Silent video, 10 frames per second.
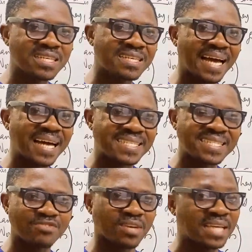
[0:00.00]
the
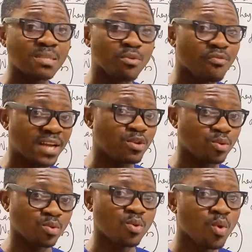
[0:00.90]
net realizable
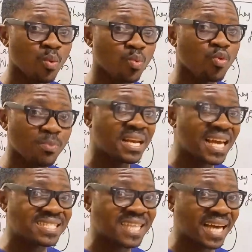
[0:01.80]
value will be
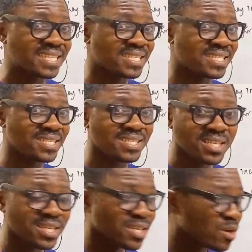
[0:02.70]
less than the
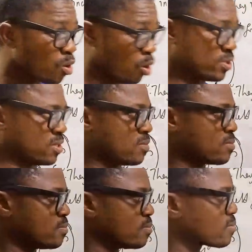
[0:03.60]
cost.
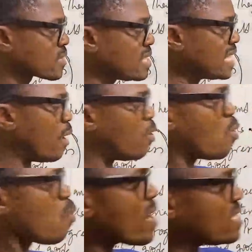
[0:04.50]

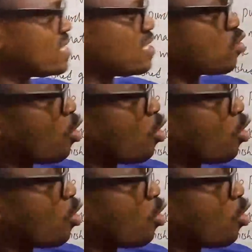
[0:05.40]
Now, when it is